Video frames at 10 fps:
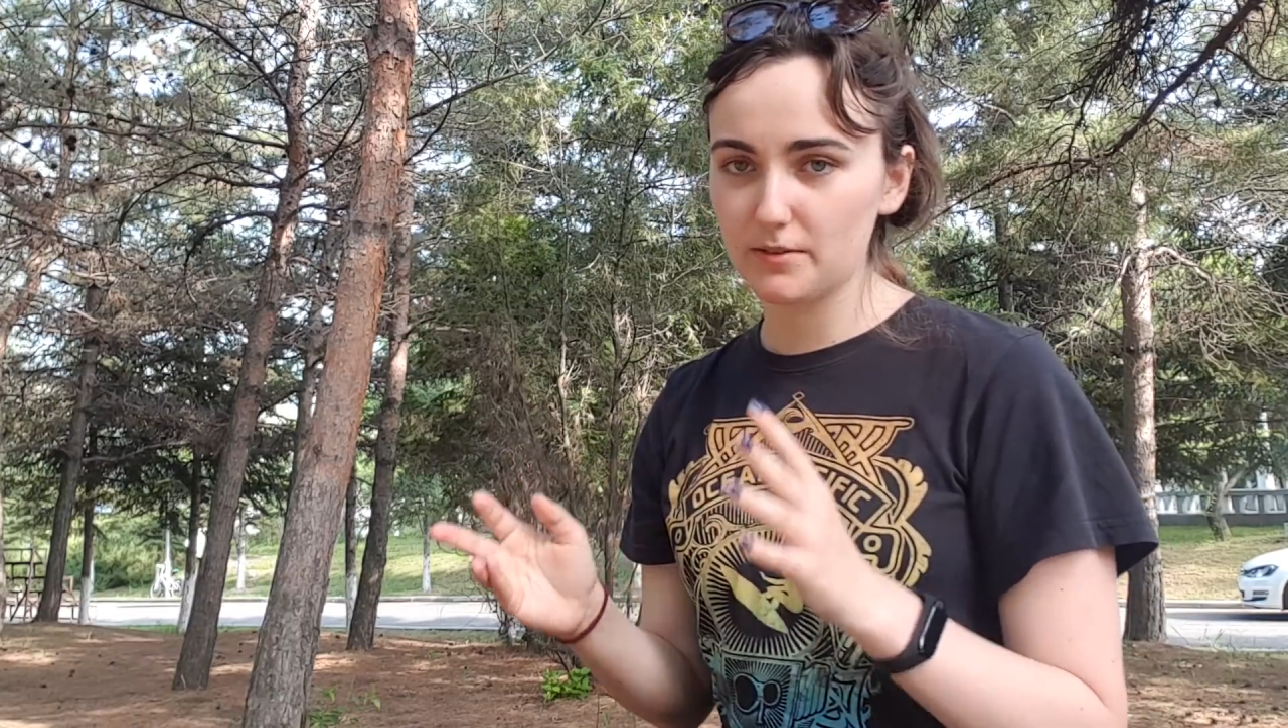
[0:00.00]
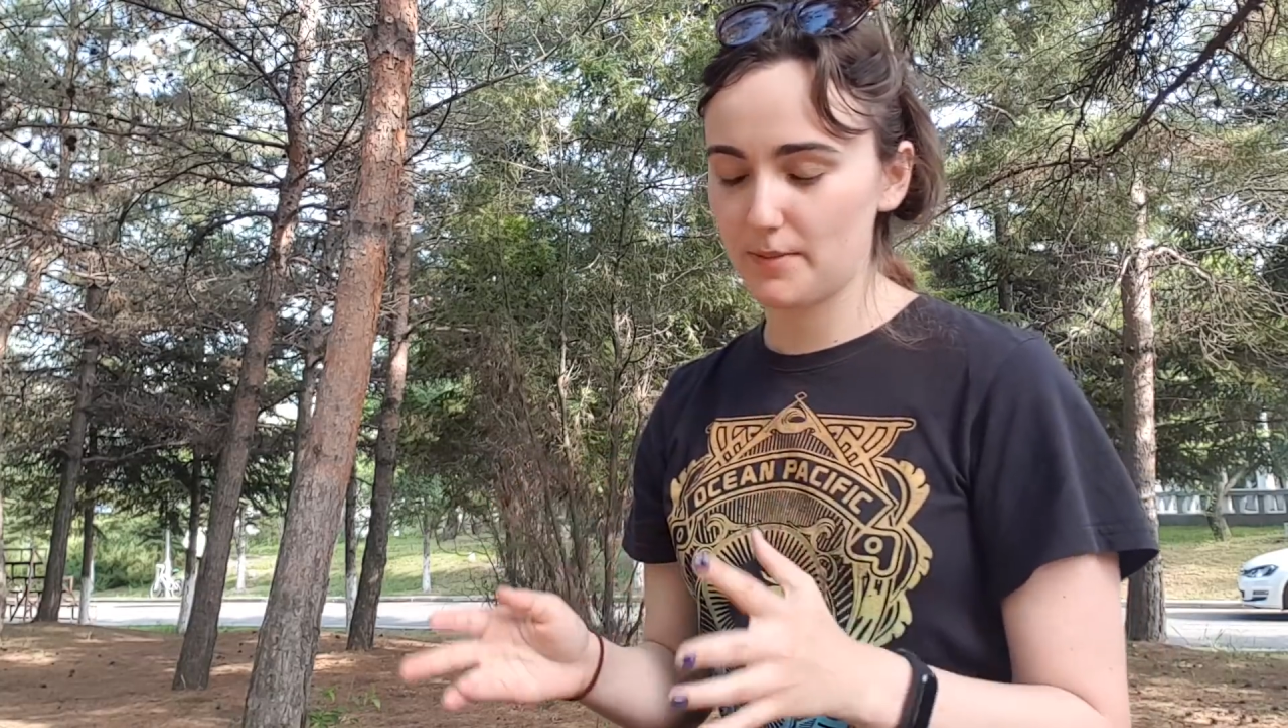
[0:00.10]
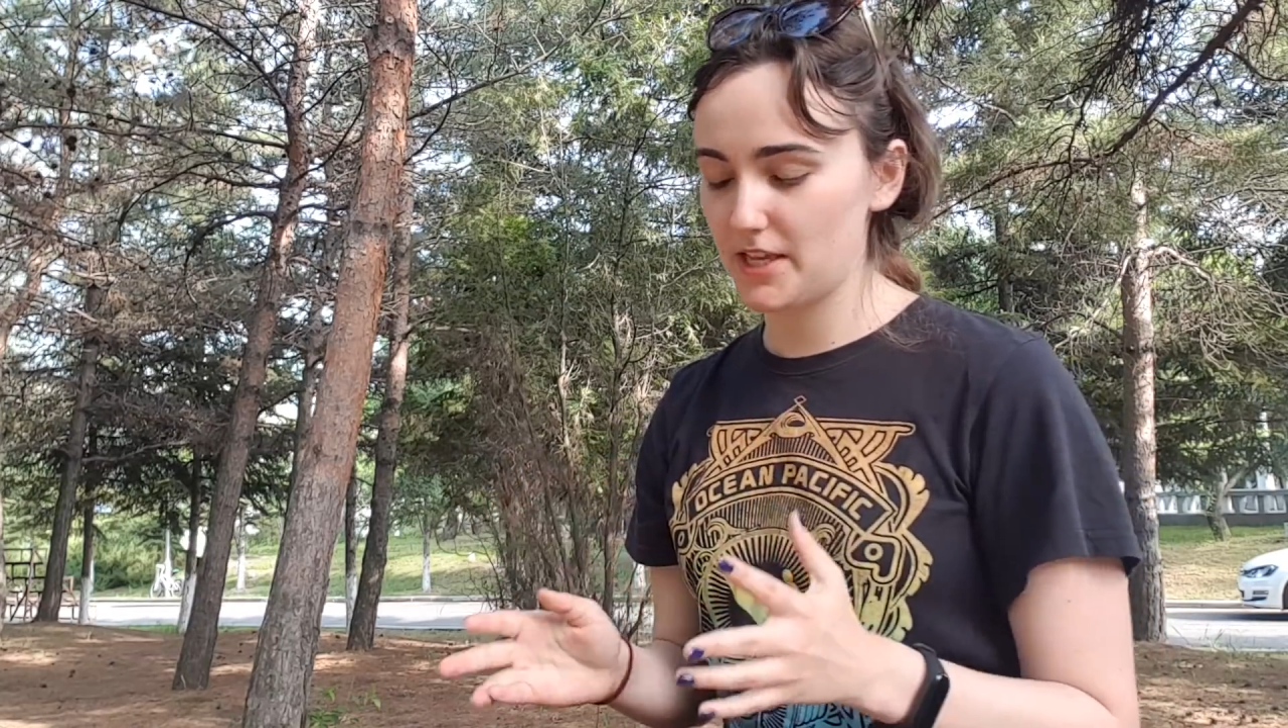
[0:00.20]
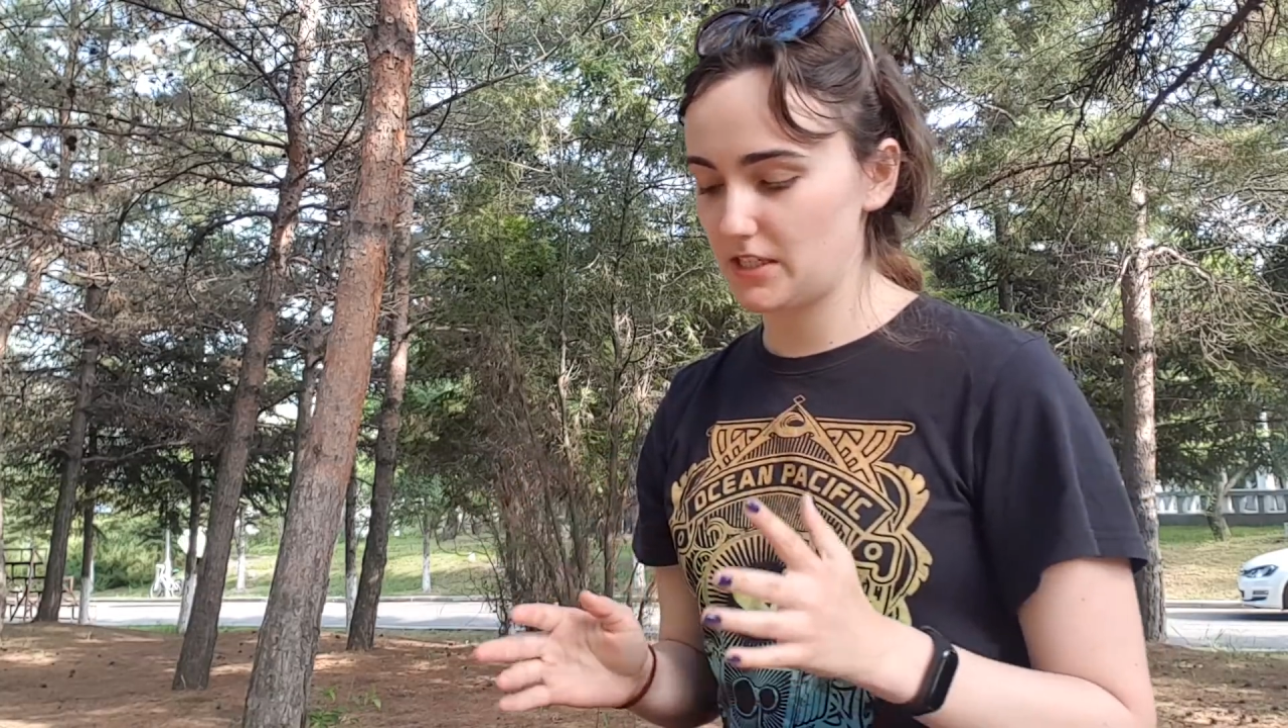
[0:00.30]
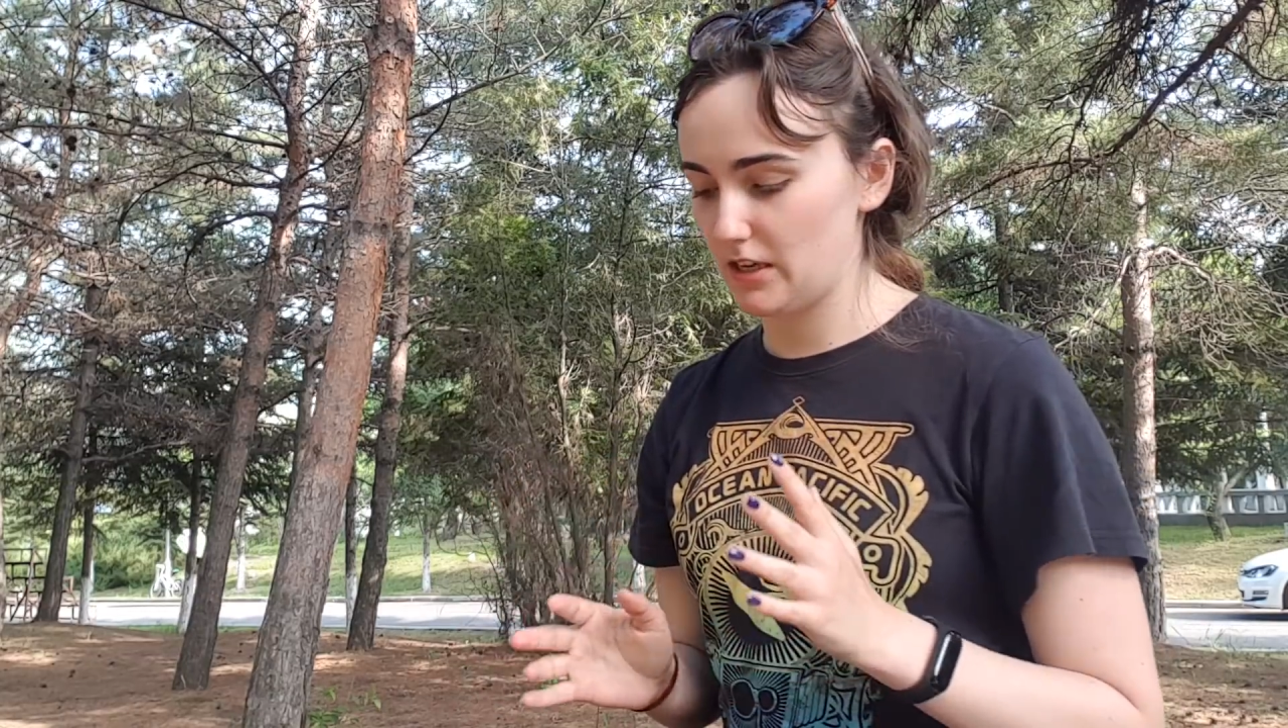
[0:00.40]

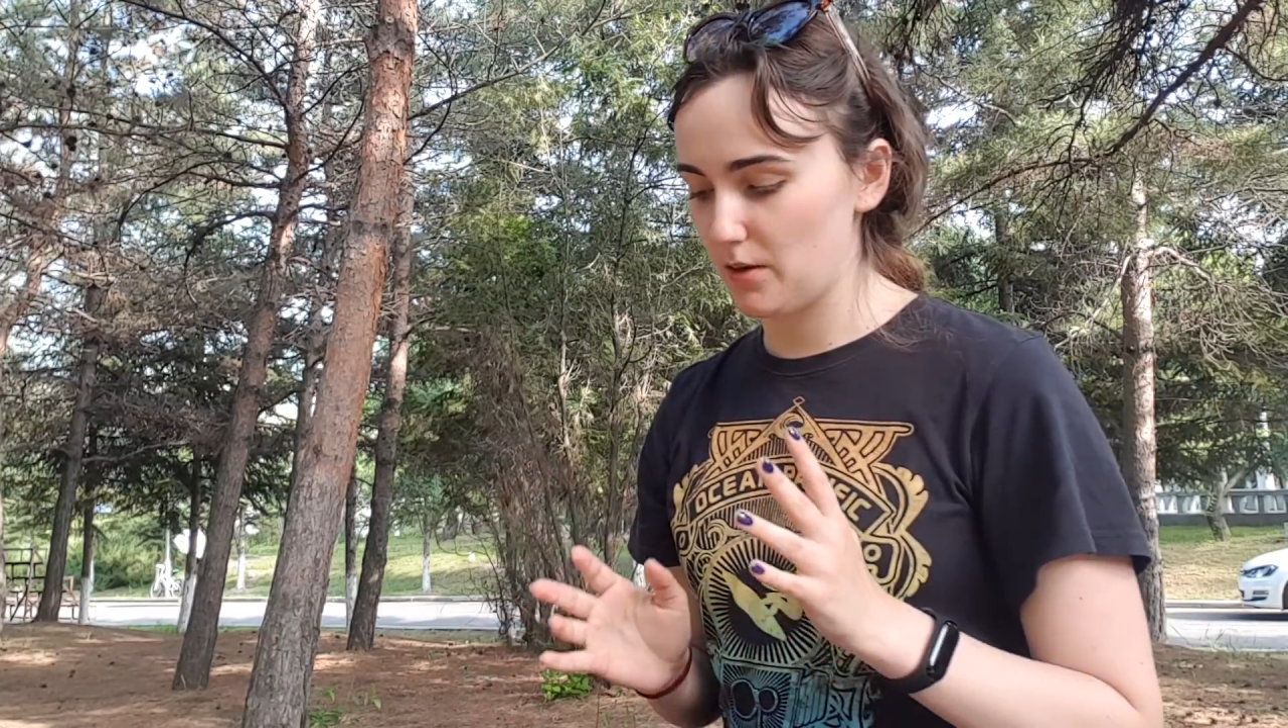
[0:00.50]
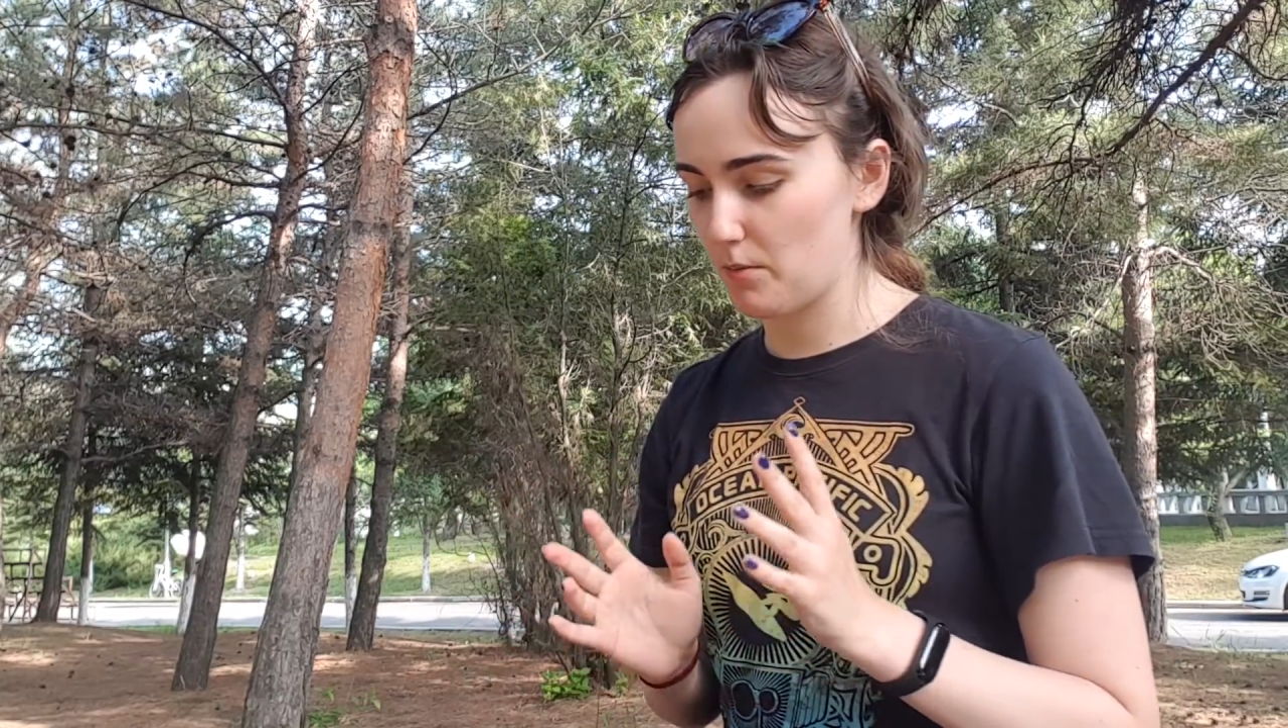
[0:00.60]
amazing